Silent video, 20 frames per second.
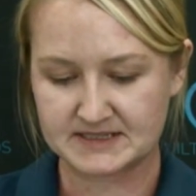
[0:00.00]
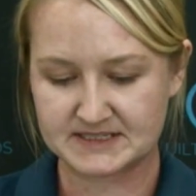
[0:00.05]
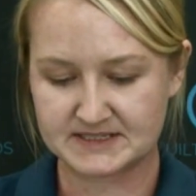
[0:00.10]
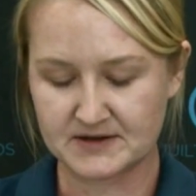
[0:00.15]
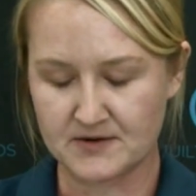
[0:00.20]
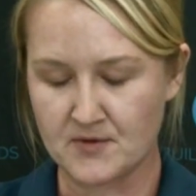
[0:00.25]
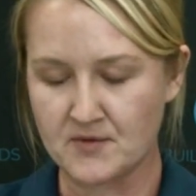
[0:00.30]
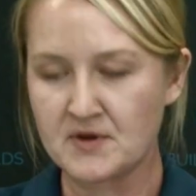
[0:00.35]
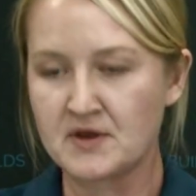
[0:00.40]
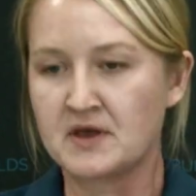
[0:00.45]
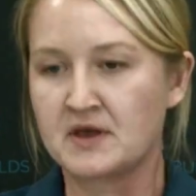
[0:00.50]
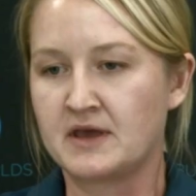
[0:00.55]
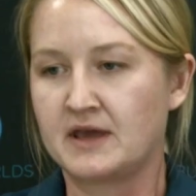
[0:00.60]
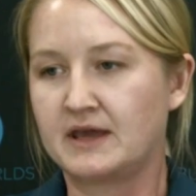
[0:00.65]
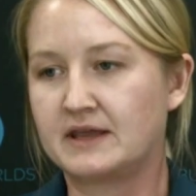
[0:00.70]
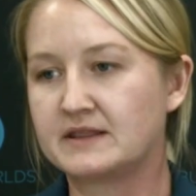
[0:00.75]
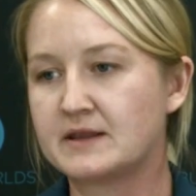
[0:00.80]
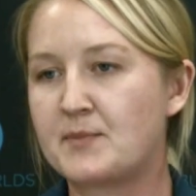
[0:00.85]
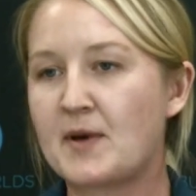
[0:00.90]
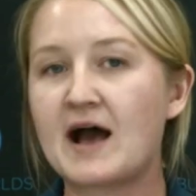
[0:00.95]
So
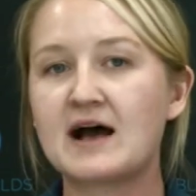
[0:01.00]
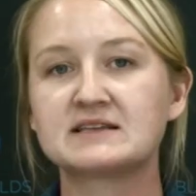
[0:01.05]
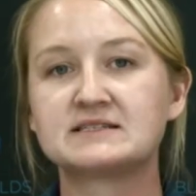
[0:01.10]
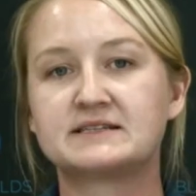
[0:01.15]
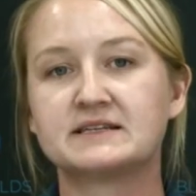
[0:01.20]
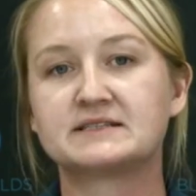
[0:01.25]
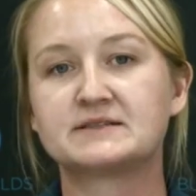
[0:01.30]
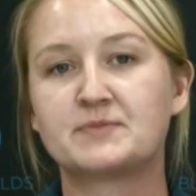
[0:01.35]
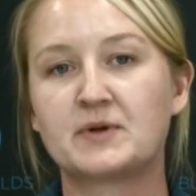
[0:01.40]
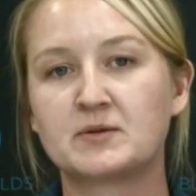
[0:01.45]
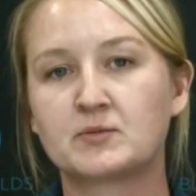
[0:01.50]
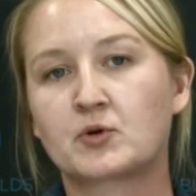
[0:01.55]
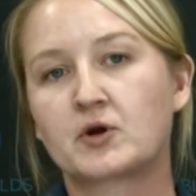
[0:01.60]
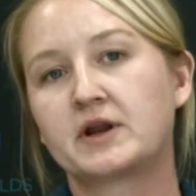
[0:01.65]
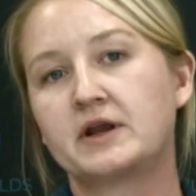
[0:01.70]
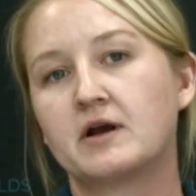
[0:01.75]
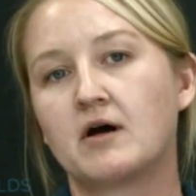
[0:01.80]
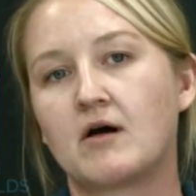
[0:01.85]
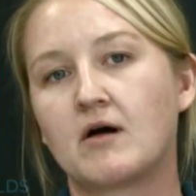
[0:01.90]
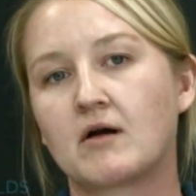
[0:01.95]
in the past, it's been
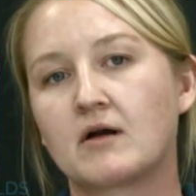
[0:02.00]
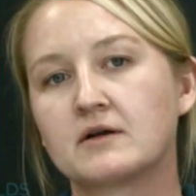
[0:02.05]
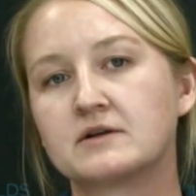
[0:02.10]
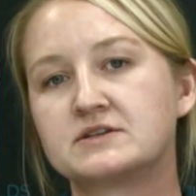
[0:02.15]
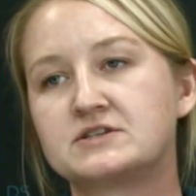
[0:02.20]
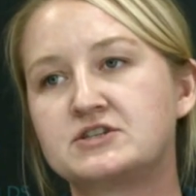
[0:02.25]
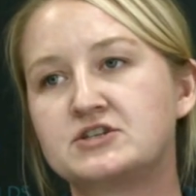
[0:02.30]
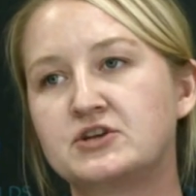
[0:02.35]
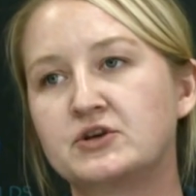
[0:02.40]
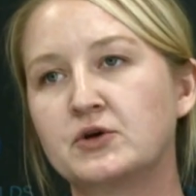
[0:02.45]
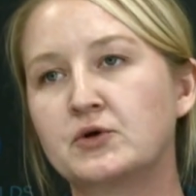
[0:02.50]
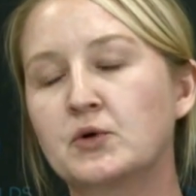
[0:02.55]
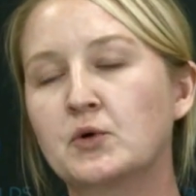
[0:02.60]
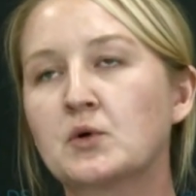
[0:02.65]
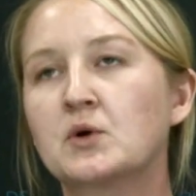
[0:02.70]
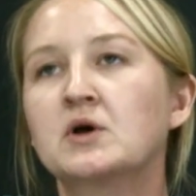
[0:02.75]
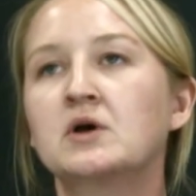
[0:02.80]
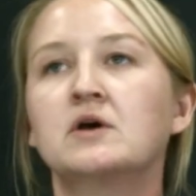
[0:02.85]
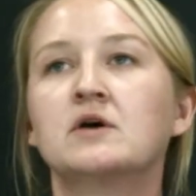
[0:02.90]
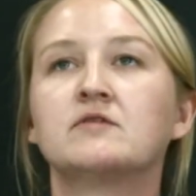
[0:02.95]
pretty hard
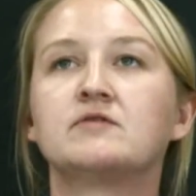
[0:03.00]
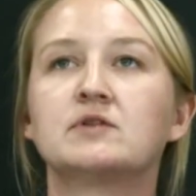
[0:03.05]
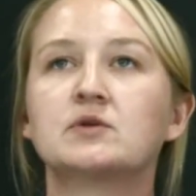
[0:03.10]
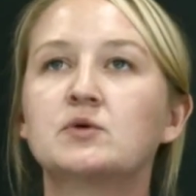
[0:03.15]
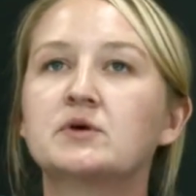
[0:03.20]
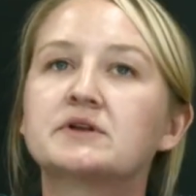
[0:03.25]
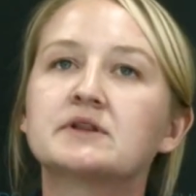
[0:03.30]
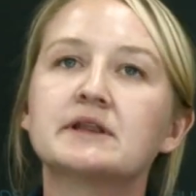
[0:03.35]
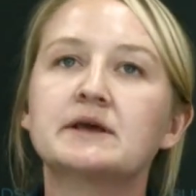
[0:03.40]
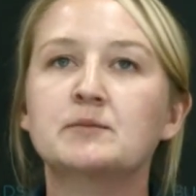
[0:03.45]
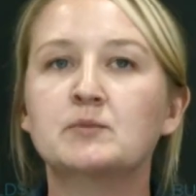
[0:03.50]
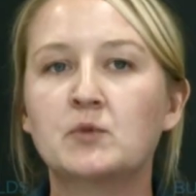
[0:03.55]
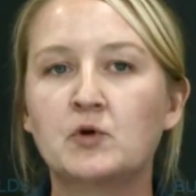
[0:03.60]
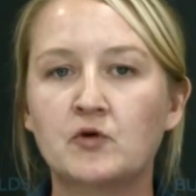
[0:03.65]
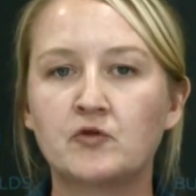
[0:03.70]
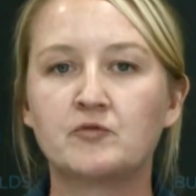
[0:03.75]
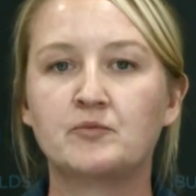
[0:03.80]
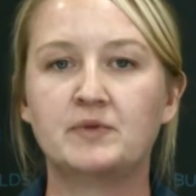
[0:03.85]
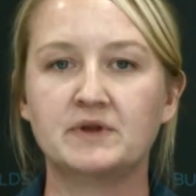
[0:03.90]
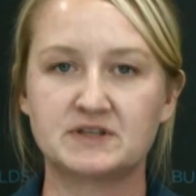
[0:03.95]
to fluidly
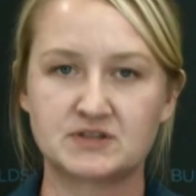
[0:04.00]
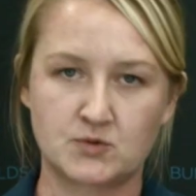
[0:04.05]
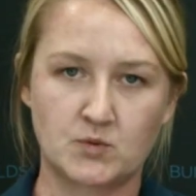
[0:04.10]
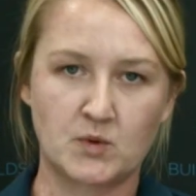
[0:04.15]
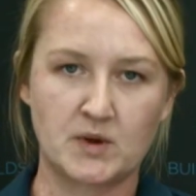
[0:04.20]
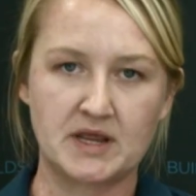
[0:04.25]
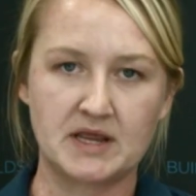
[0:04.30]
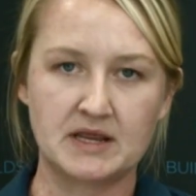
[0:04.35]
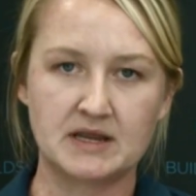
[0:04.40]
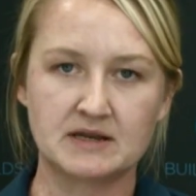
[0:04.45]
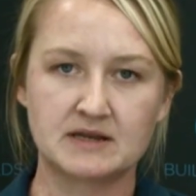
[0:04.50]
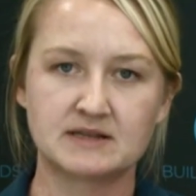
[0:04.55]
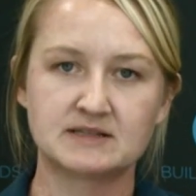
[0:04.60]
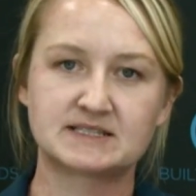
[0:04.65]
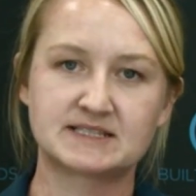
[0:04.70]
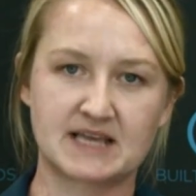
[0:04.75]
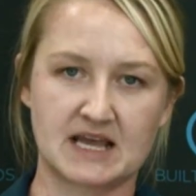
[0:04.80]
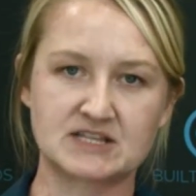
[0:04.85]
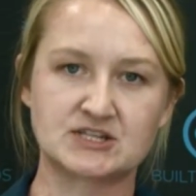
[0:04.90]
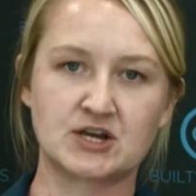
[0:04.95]
move between
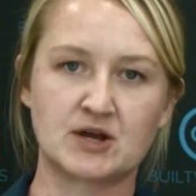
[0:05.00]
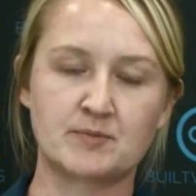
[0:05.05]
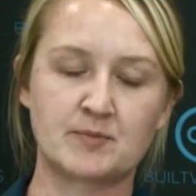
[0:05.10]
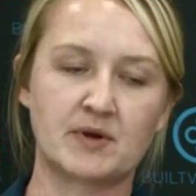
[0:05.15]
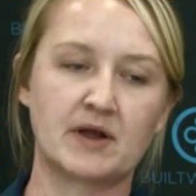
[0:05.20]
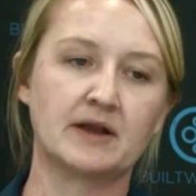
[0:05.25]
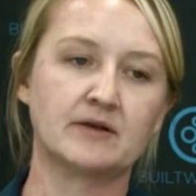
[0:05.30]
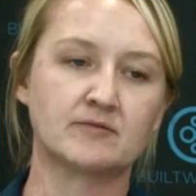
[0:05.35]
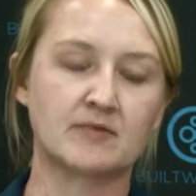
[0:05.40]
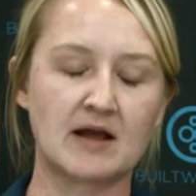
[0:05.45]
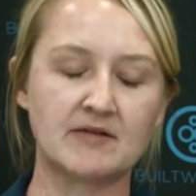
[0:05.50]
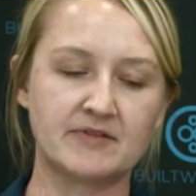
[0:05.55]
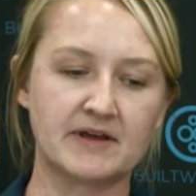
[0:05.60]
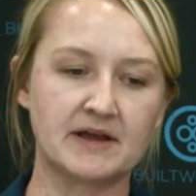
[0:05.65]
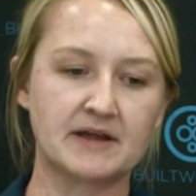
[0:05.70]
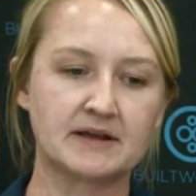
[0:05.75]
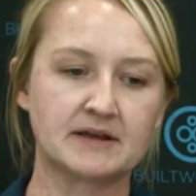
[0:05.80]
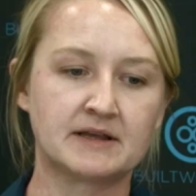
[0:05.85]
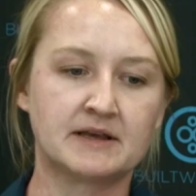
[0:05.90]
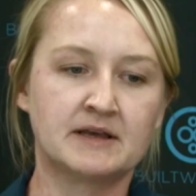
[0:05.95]
SketchUp and
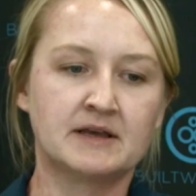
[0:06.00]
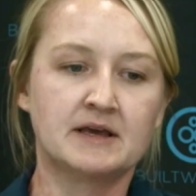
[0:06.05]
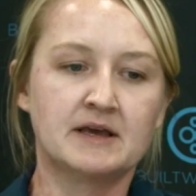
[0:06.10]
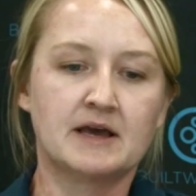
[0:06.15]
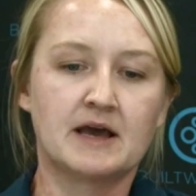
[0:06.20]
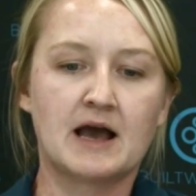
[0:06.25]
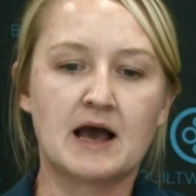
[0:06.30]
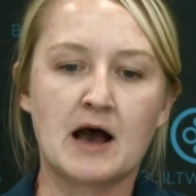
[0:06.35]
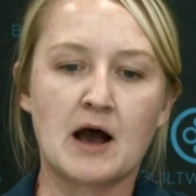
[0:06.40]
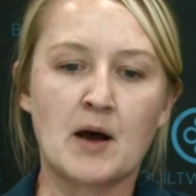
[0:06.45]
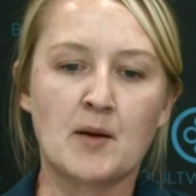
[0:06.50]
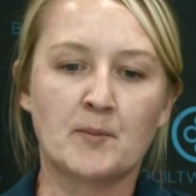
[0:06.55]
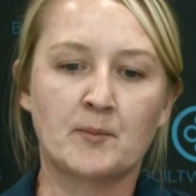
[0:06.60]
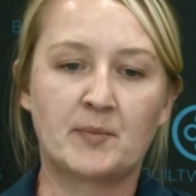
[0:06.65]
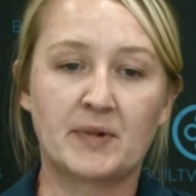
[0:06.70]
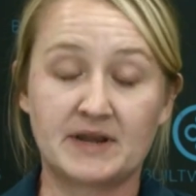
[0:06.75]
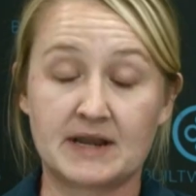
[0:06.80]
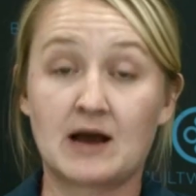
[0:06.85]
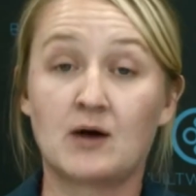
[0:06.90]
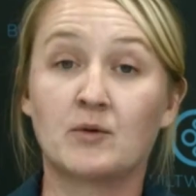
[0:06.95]
Revit,
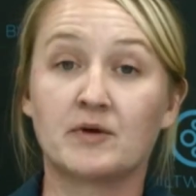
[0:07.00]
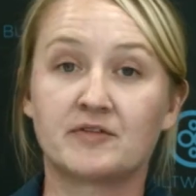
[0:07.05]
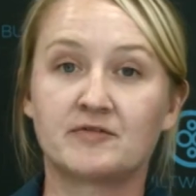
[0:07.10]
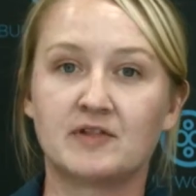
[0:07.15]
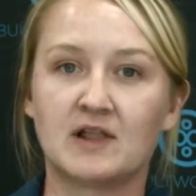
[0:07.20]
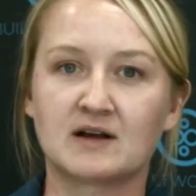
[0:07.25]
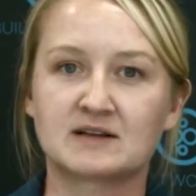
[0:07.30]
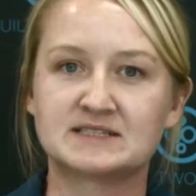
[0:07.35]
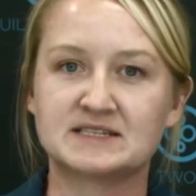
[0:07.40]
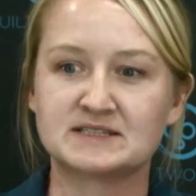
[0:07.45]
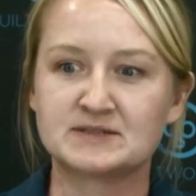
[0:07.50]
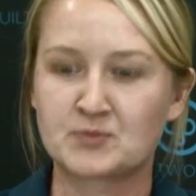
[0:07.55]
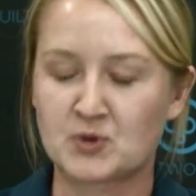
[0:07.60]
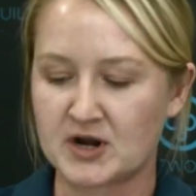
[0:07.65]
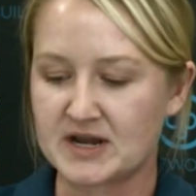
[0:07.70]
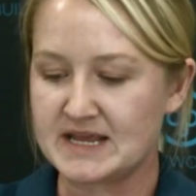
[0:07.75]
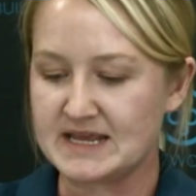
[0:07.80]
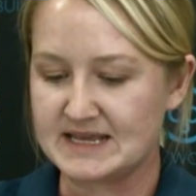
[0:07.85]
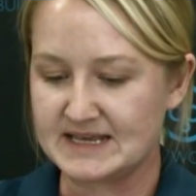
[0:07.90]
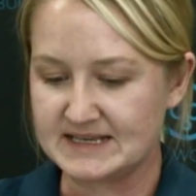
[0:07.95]
but now with Flux, it's
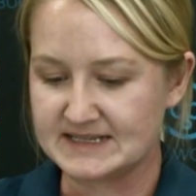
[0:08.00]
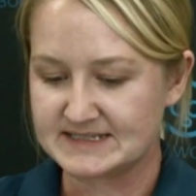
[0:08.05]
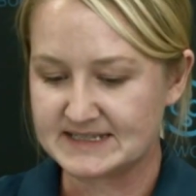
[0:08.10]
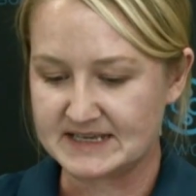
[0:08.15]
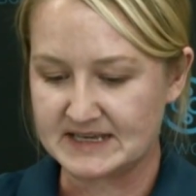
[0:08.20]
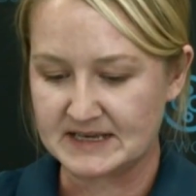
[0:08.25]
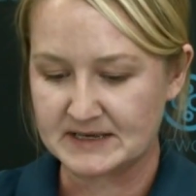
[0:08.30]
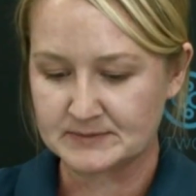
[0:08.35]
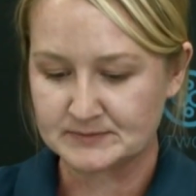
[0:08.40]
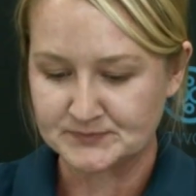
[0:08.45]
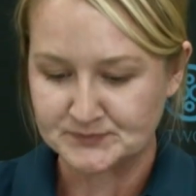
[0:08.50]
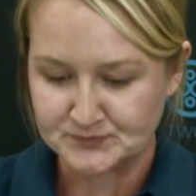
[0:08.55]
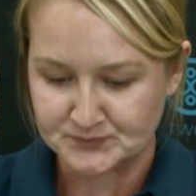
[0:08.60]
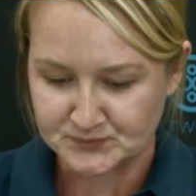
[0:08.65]
pretty easy.